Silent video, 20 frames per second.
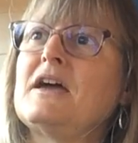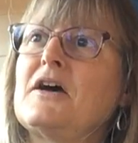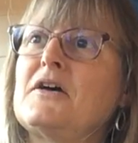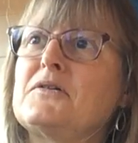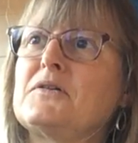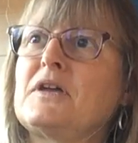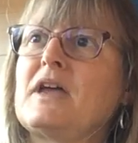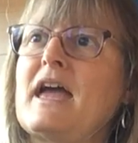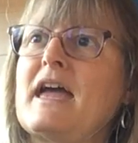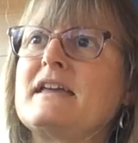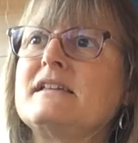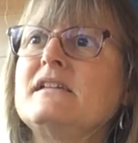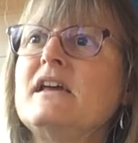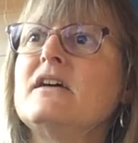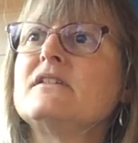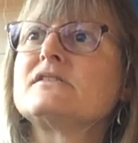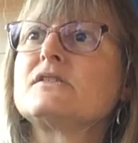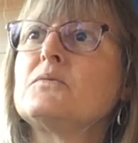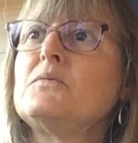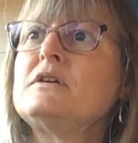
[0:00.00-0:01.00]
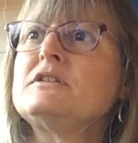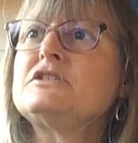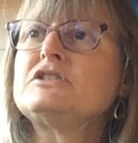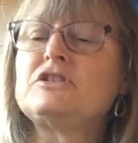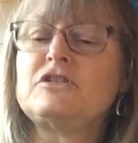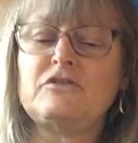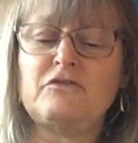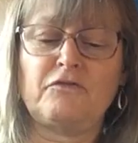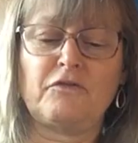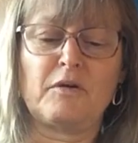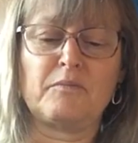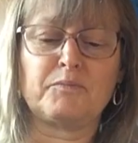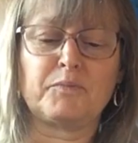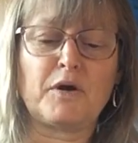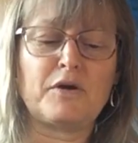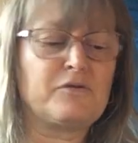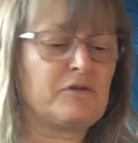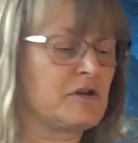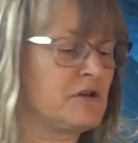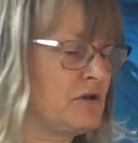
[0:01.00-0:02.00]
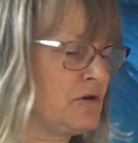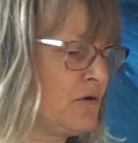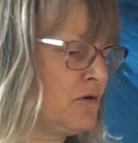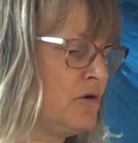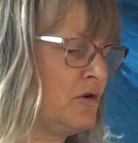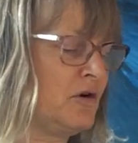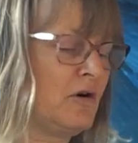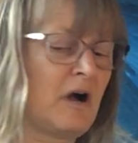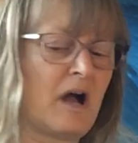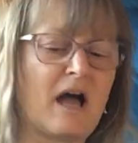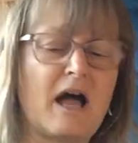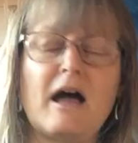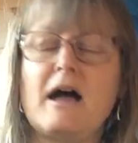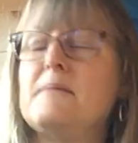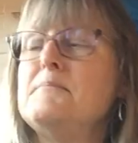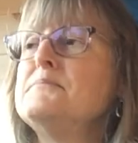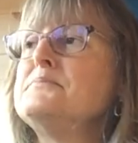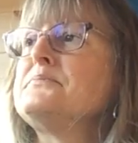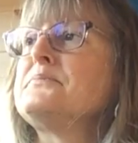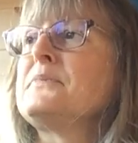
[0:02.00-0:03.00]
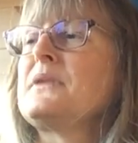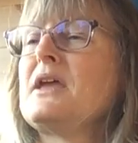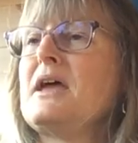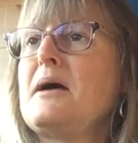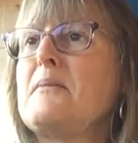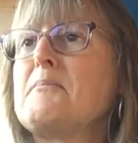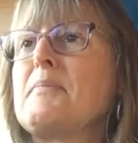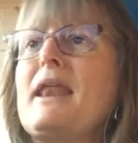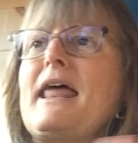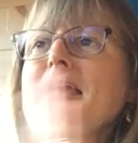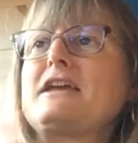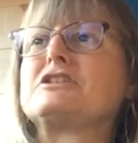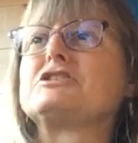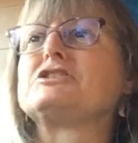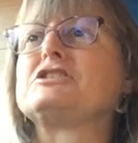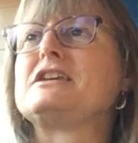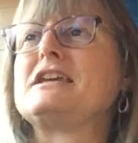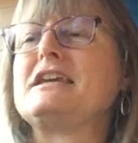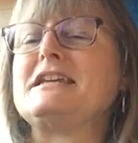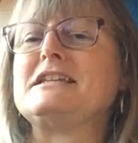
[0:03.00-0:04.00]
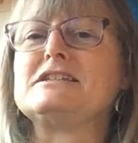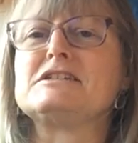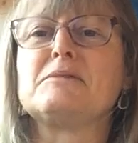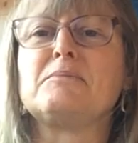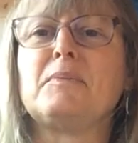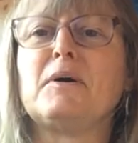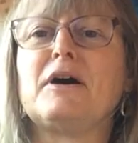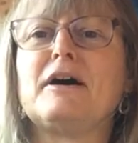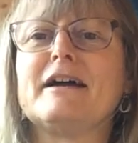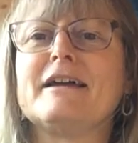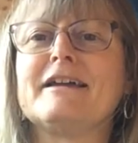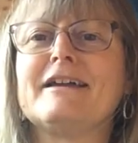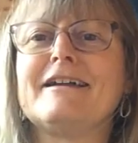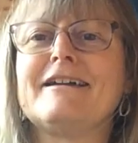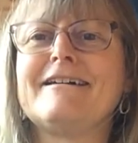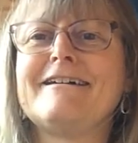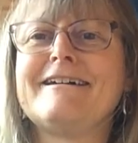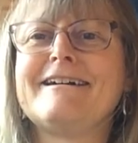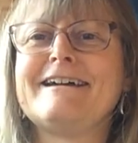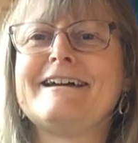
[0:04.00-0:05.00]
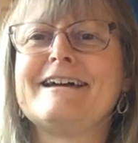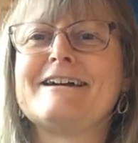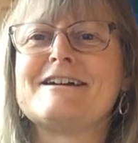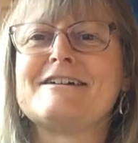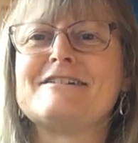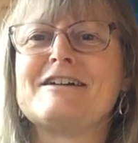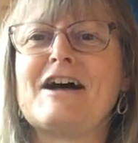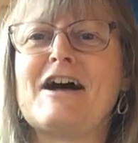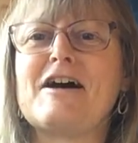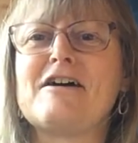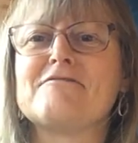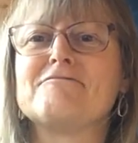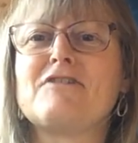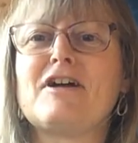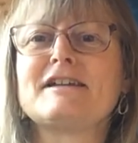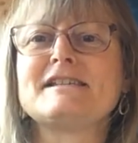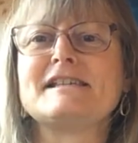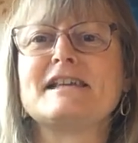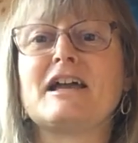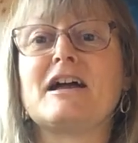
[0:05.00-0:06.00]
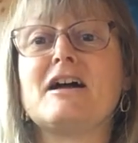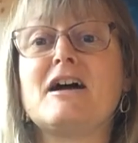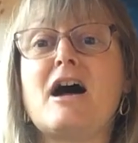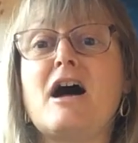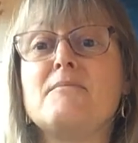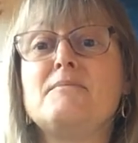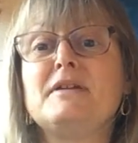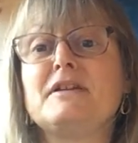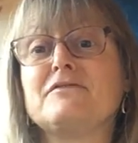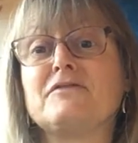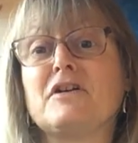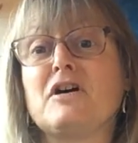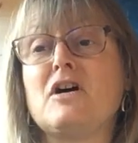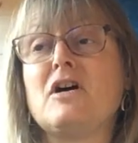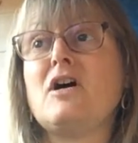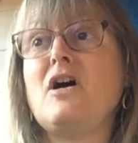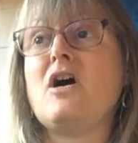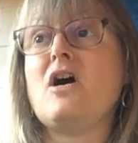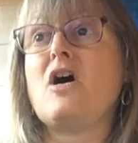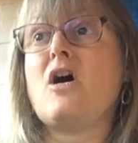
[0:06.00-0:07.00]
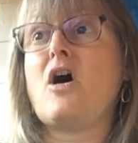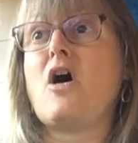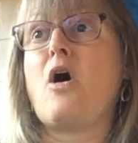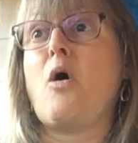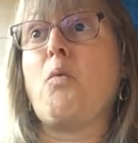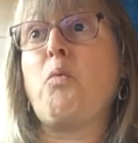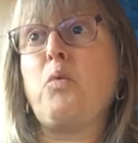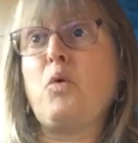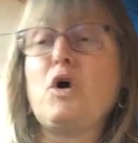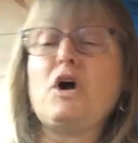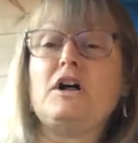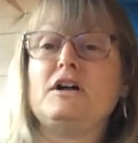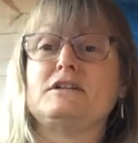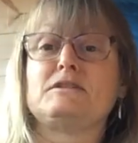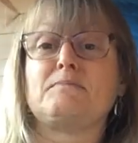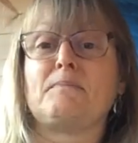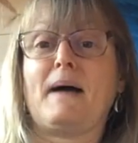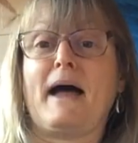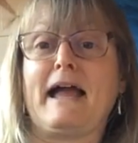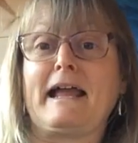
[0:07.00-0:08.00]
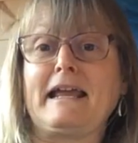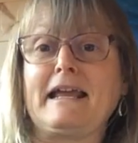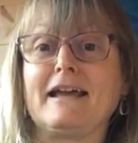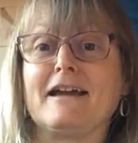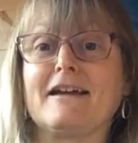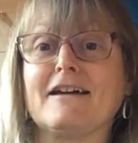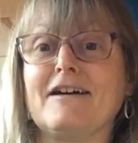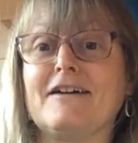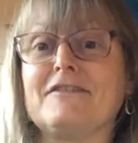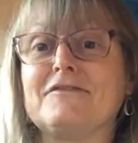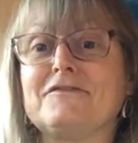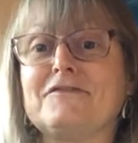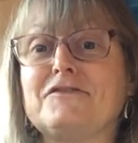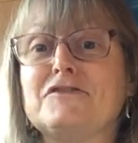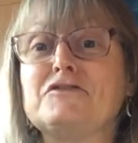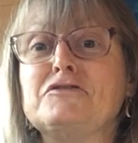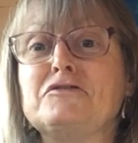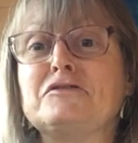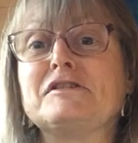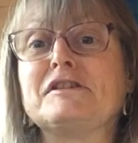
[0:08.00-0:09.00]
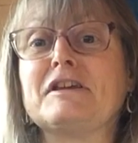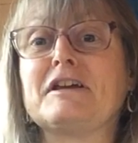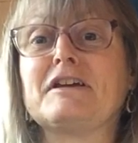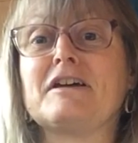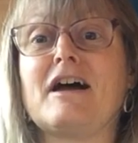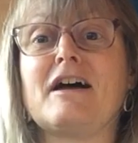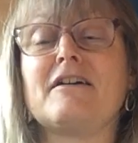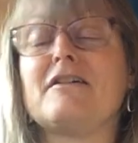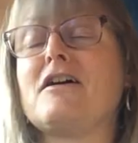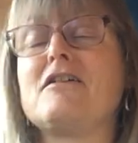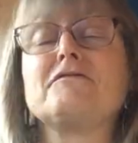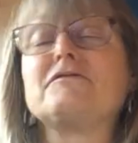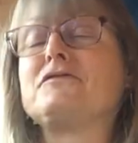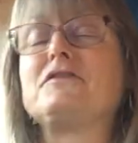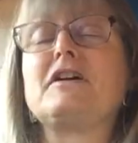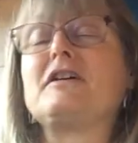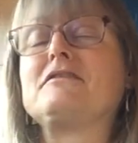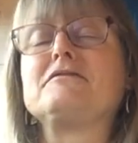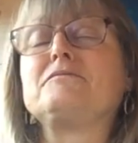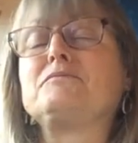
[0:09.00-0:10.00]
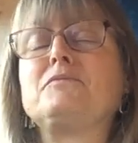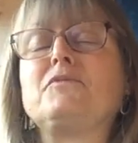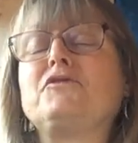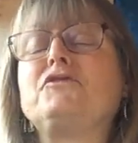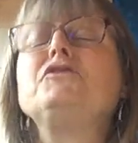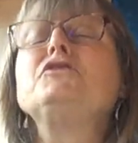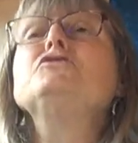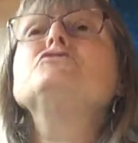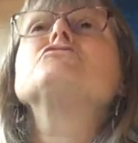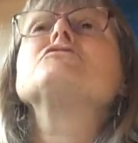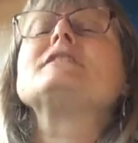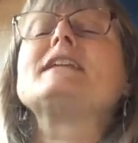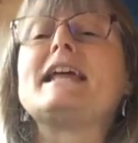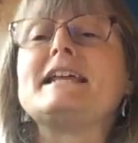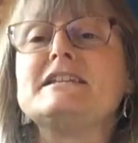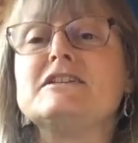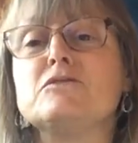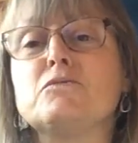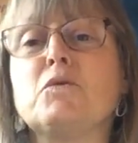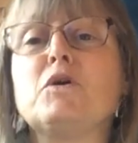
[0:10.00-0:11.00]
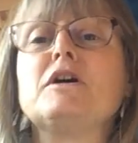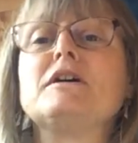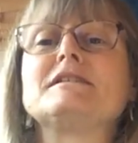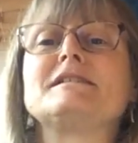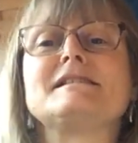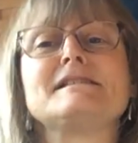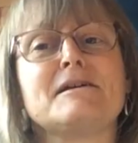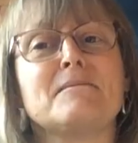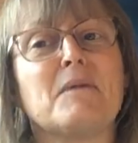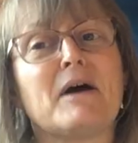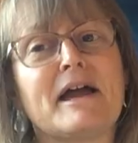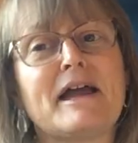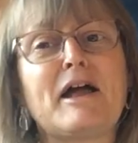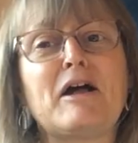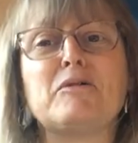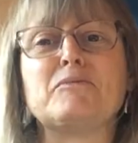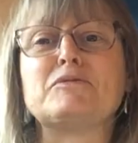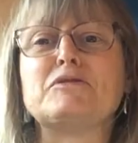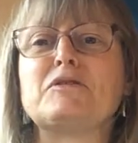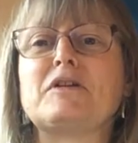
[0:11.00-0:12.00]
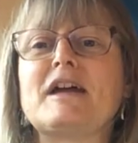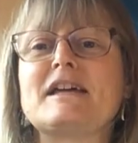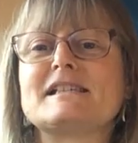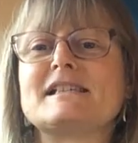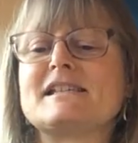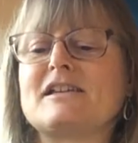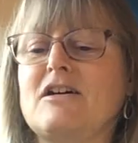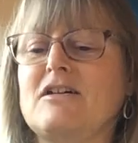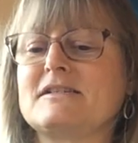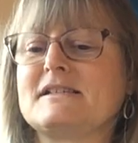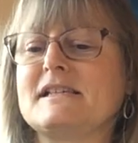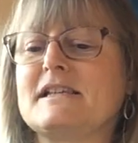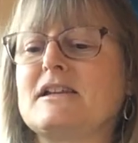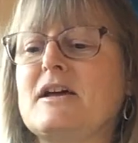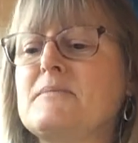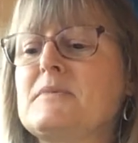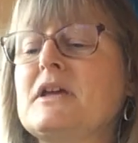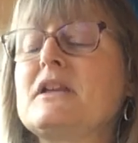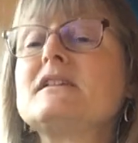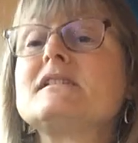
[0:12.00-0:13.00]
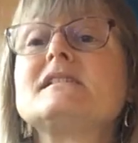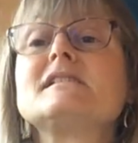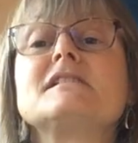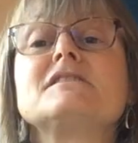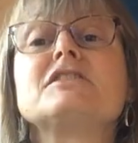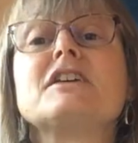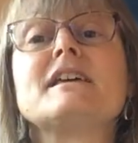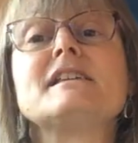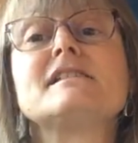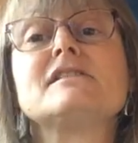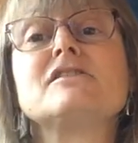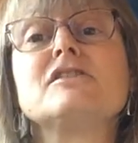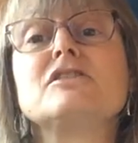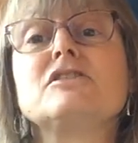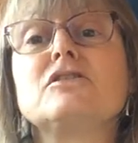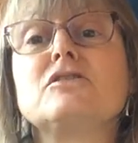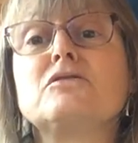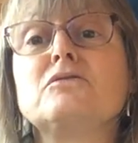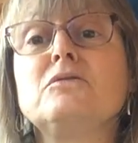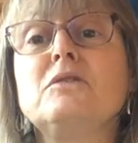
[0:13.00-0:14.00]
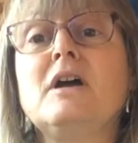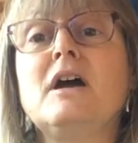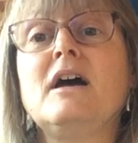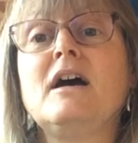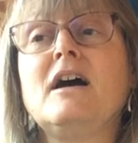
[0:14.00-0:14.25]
Okay, so once you've broken your blank sheet by writing a bit of a word bank of foods of food-related words that might help you get started, I'm going to suggest that you